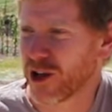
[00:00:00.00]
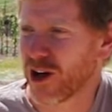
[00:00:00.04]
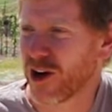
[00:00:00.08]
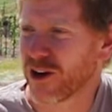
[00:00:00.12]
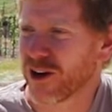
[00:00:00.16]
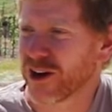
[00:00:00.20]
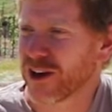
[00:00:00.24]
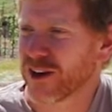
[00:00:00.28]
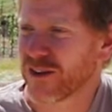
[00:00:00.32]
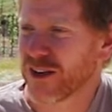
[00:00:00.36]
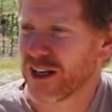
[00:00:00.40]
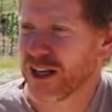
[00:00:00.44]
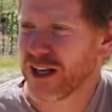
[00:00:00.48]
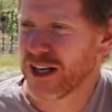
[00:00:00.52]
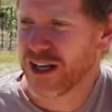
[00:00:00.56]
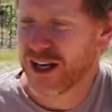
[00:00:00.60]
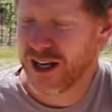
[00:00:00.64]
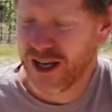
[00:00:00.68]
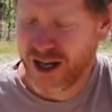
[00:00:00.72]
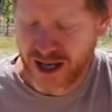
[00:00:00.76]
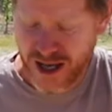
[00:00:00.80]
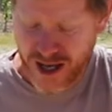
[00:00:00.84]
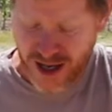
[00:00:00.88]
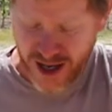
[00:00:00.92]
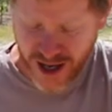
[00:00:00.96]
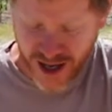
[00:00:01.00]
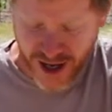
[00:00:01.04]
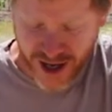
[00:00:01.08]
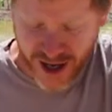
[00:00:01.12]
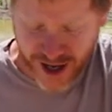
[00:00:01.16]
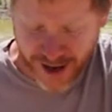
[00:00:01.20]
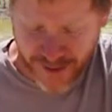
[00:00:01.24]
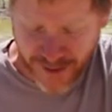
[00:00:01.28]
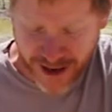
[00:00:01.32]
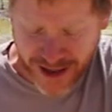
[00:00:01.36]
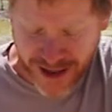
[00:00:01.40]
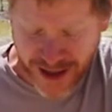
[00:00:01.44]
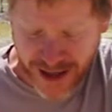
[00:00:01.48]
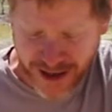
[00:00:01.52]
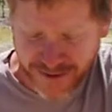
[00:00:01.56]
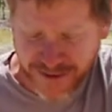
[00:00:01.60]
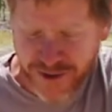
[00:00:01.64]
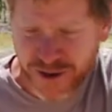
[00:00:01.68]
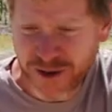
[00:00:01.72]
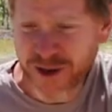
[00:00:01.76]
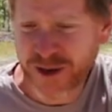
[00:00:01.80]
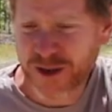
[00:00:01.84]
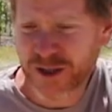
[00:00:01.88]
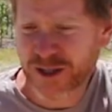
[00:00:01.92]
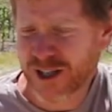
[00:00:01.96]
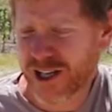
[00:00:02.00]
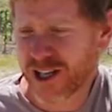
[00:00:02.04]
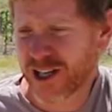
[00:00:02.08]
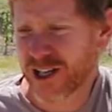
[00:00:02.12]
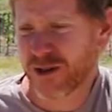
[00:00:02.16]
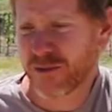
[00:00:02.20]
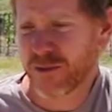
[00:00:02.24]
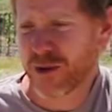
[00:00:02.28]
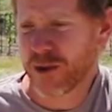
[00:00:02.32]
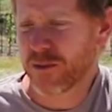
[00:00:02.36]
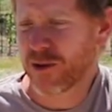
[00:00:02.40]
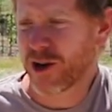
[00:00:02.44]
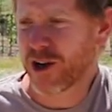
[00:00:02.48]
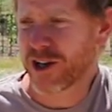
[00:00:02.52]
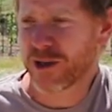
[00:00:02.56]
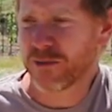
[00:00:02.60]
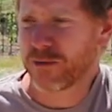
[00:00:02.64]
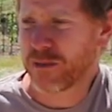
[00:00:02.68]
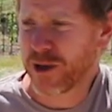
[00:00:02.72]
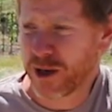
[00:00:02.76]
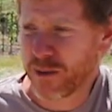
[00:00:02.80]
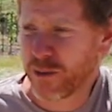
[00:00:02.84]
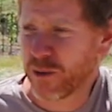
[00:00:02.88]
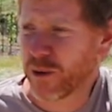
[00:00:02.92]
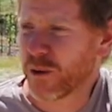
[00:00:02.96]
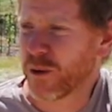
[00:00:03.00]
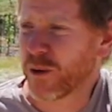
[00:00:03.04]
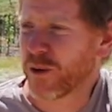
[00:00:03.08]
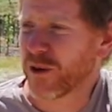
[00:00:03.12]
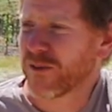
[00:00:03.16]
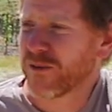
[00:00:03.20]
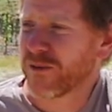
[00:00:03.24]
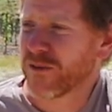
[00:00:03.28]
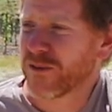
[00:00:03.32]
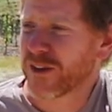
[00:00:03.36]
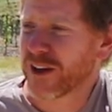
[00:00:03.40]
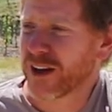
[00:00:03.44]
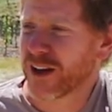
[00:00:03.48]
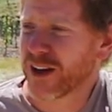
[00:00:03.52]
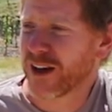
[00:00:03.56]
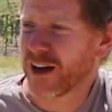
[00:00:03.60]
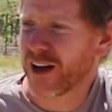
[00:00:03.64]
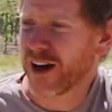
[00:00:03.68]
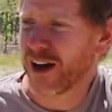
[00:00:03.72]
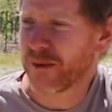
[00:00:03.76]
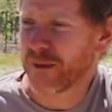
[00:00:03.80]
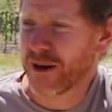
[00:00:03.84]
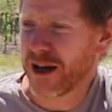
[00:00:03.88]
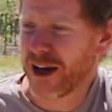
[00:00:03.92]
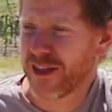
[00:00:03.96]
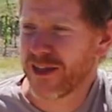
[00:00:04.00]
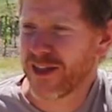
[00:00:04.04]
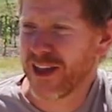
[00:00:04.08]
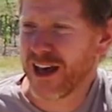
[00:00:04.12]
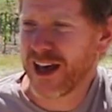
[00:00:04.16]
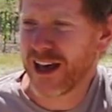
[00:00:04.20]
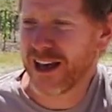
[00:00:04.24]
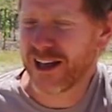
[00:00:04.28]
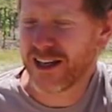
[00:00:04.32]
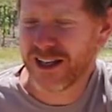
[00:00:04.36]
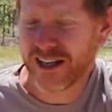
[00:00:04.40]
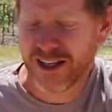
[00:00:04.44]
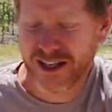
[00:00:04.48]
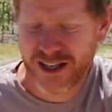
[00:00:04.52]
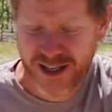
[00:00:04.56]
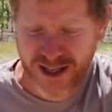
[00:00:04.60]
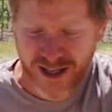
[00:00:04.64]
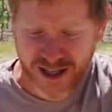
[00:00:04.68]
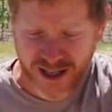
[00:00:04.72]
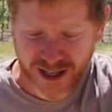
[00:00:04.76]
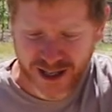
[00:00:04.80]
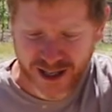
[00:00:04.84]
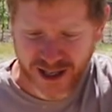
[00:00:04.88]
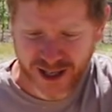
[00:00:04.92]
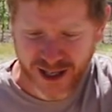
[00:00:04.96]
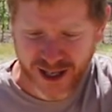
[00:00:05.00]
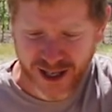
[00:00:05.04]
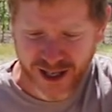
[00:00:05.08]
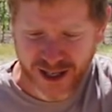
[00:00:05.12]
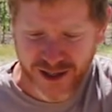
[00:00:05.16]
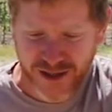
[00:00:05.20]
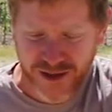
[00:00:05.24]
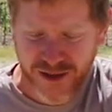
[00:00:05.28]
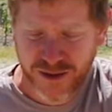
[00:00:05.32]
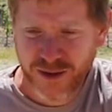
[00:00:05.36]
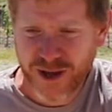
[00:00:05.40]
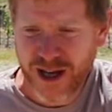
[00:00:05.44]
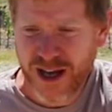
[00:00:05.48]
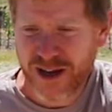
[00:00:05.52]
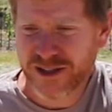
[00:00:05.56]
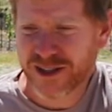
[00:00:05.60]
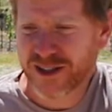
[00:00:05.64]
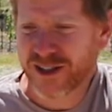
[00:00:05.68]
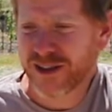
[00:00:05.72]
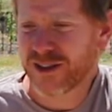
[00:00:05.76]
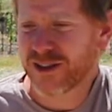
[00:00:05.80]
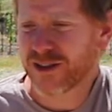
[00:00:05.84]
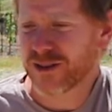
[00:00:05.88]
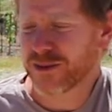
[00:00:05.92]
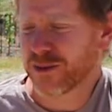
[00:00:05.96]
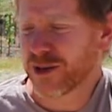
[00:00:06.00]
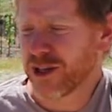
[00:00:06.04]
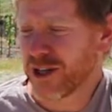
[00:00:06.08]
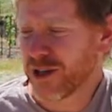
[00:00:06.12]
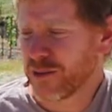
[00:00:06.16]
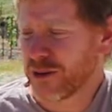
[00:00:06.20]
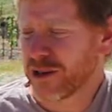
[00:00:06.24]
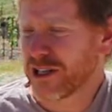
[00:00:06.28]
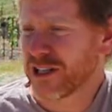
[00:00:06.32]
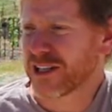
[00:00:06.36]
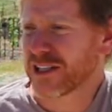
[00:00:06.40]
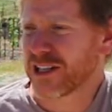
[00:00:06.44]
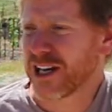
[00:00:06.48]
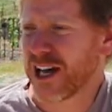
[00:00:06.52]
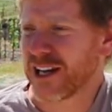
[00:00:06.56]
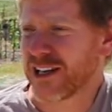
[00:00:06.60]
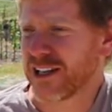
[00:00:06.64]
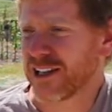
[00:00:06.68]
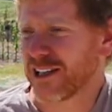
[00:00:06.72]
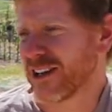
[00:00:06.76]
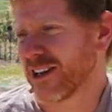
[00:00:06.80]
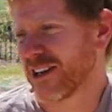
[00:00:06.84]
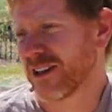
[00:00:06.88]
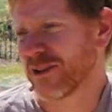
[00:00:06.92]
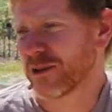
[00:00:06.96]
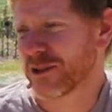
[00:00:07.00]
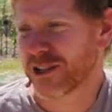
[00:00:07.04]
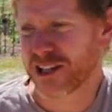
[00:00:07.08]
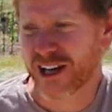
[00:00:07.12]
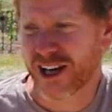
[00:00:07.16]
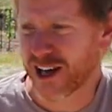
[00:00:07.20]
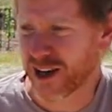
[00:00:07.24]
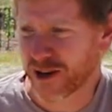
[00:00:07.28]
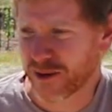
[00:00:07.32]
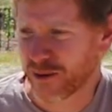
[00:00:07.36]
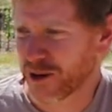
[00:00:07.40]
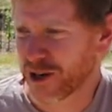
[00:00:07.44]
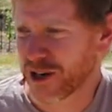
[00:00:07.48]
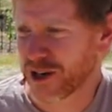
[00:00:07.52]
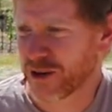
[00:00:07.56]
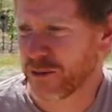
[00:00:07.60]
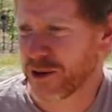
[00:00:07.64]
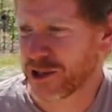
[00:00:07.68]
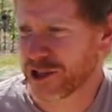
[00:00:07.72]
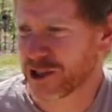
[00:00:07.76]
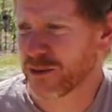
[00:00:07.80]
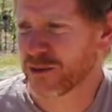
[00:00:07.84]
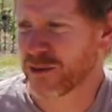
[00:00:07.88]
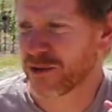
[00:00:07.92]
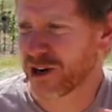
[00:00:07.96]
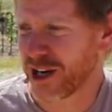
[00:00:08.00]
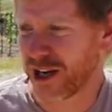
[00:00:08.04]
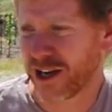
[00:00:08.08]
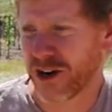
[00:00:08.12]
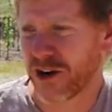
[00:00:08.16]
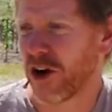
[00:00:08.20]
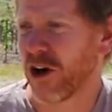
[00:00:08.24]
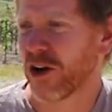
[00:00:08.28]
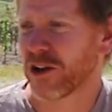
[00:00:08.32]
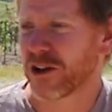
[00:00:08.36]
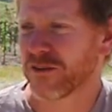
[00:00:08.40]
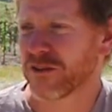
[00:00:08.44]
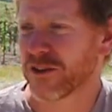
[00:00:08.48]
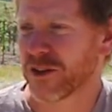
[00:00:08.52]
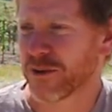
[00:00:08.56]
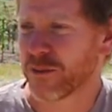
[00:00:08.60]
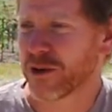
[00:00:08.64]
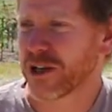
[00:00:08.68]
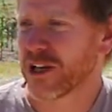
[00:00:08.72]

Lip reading: Blanc. And then a few years later, we brought in Picpoul. And then in 2003, we decided, we should bring in all of them.